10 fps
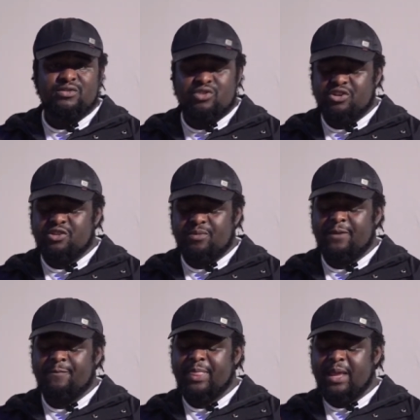Trust
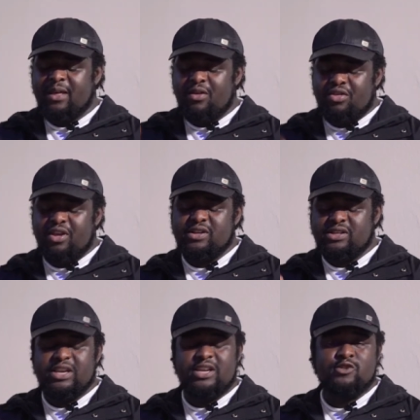me,
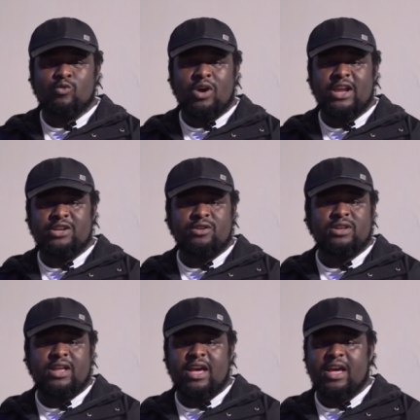this is what I
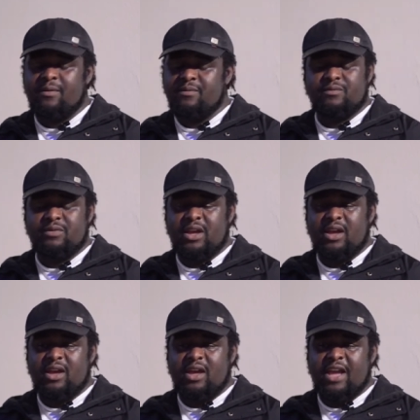don't.
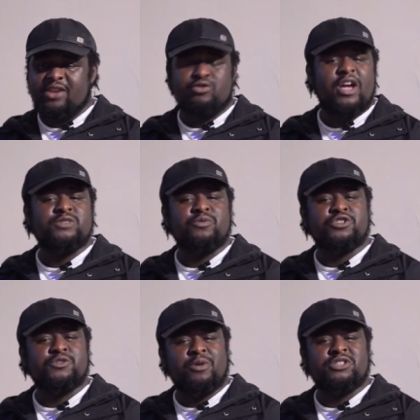I try as
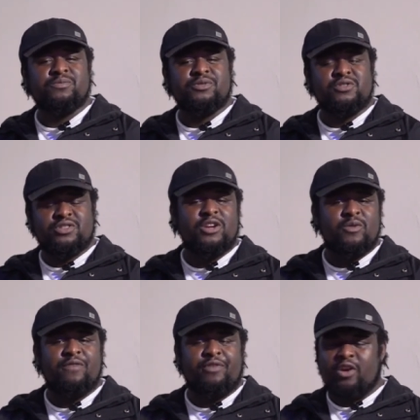much as possible to stay.
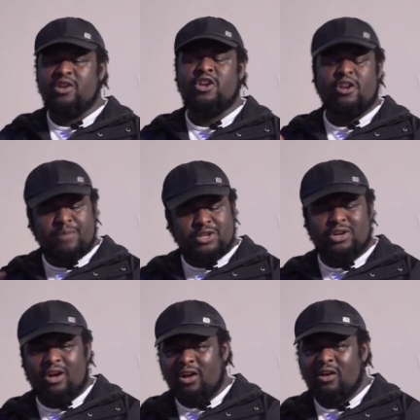If you can hear me
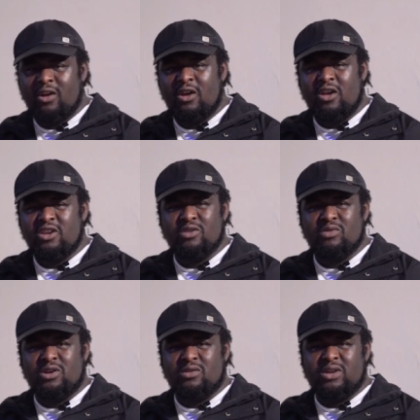talk,
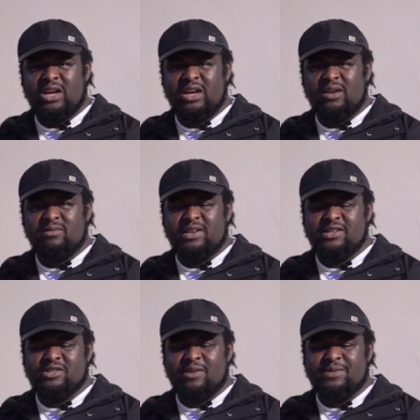you know,
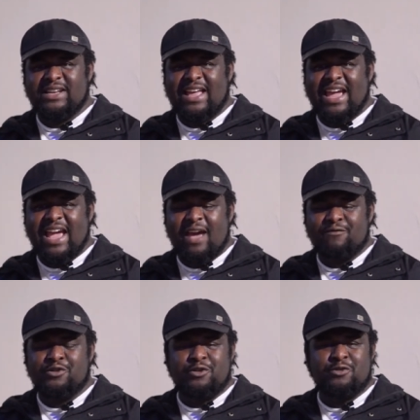this is something I
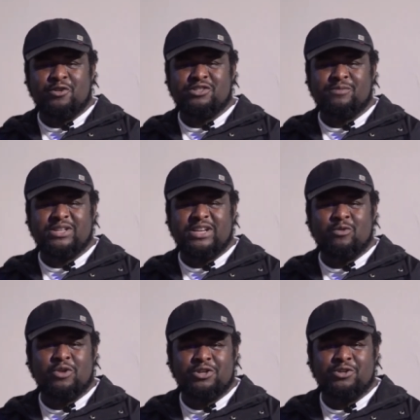have to do, not something
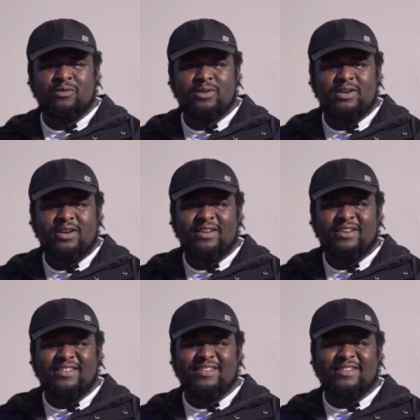I want to
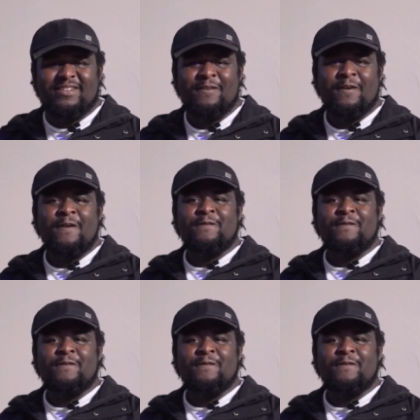do.